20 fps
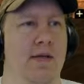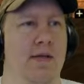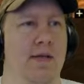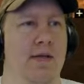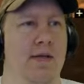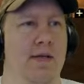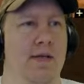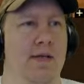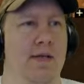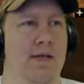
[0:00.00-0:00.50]

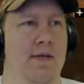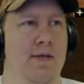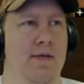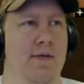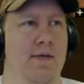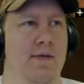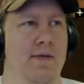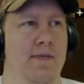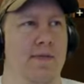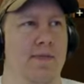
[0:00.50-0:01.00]

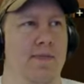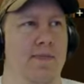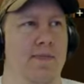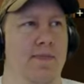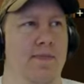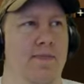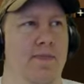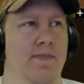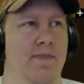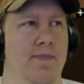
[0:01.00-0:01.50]

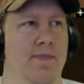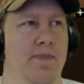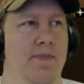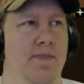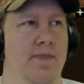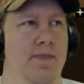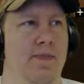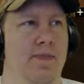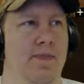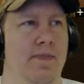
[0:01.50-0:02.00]

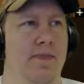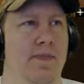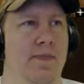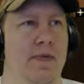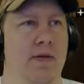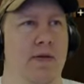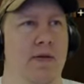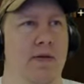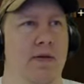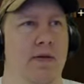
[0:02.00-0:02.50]
[no speech]